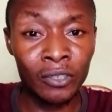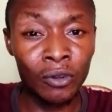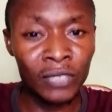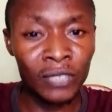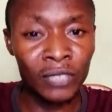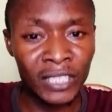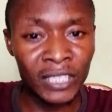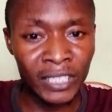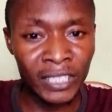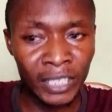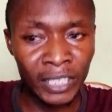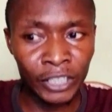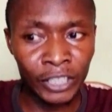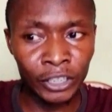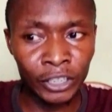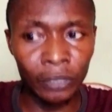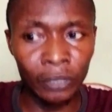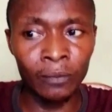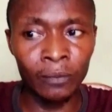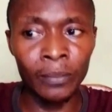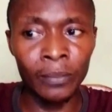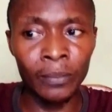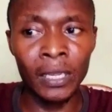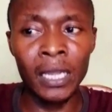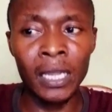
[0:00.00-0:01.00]

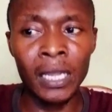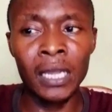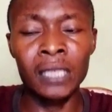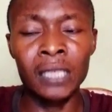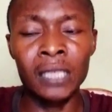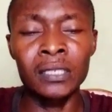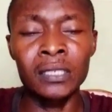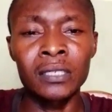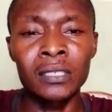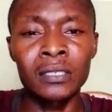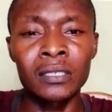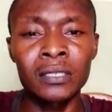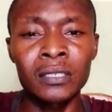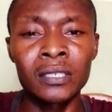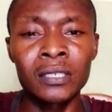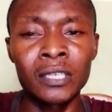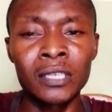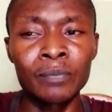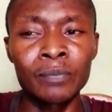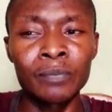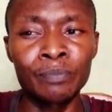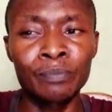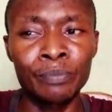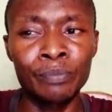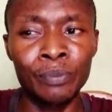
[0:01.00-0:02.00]
concession, and
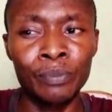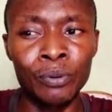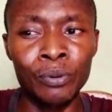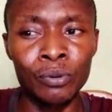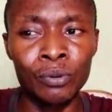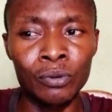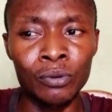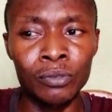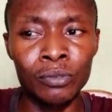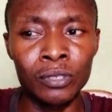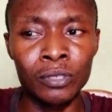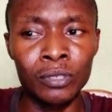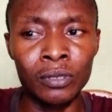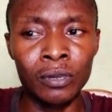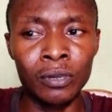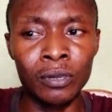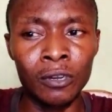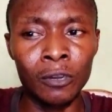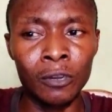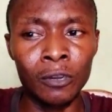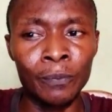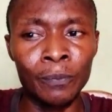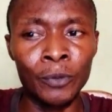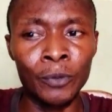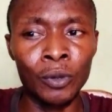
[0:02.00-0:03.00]
they put
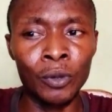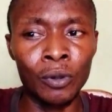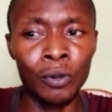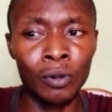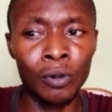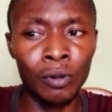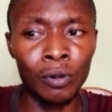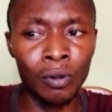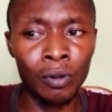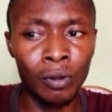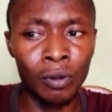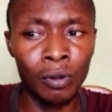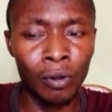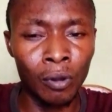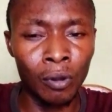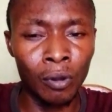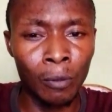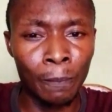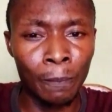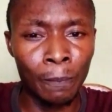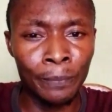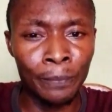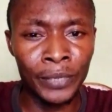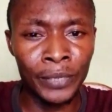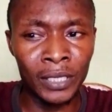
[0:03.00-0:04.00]
up
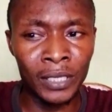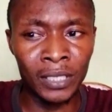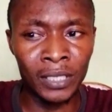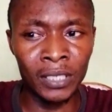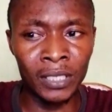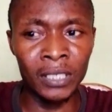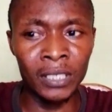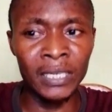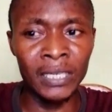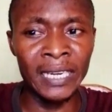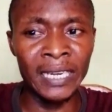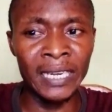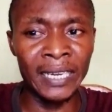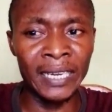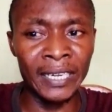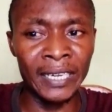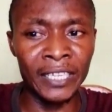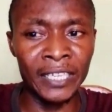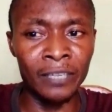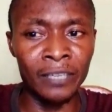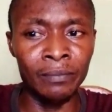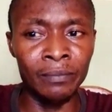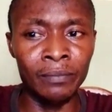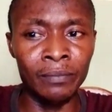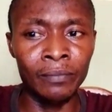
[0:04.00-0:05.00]
competing
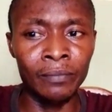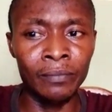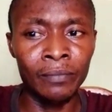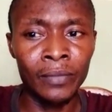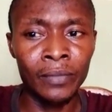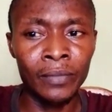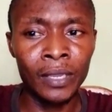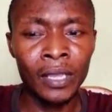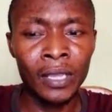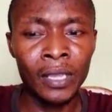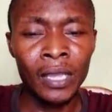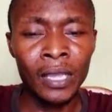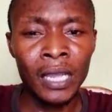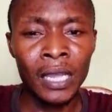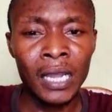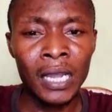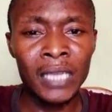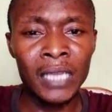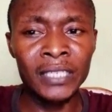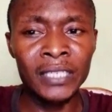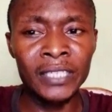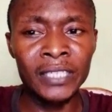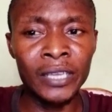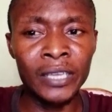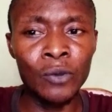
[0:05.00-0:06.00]
claims,
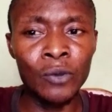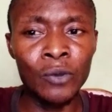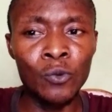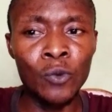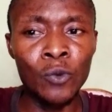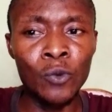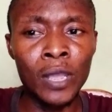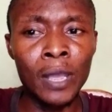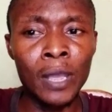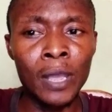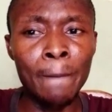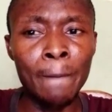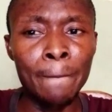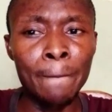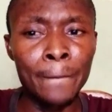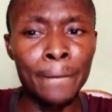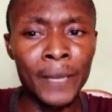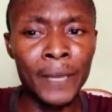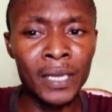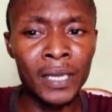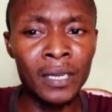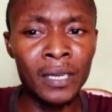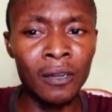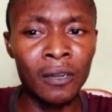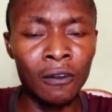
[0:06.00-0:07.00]
and there were
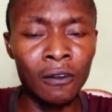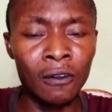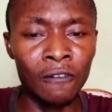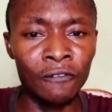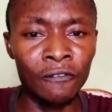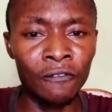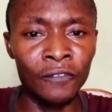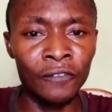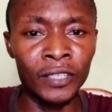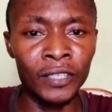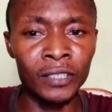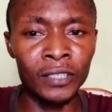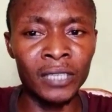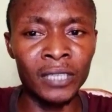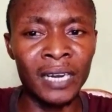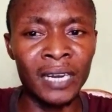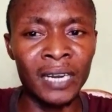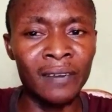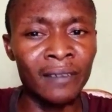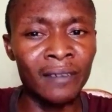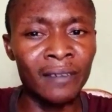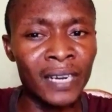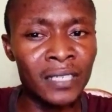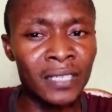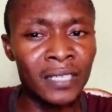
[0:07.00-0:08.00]
many conflicts
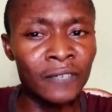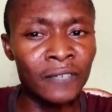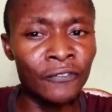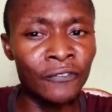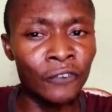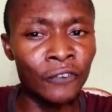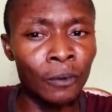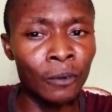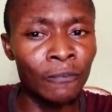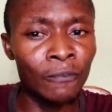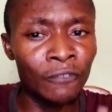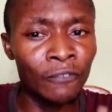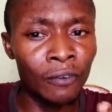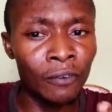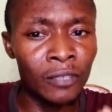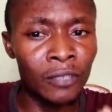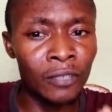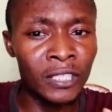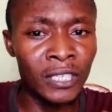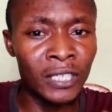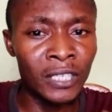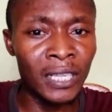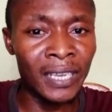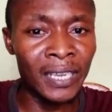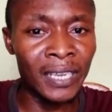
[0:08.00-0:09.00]
arising from
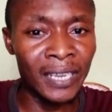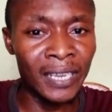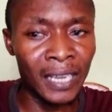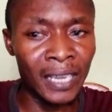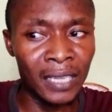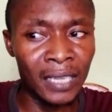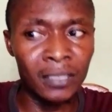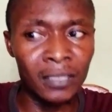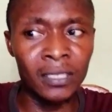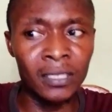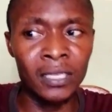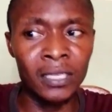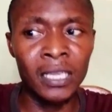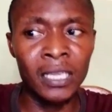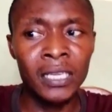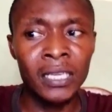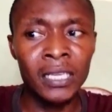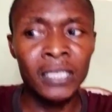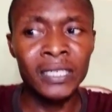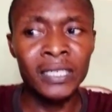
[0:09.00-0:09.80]
frontier lands.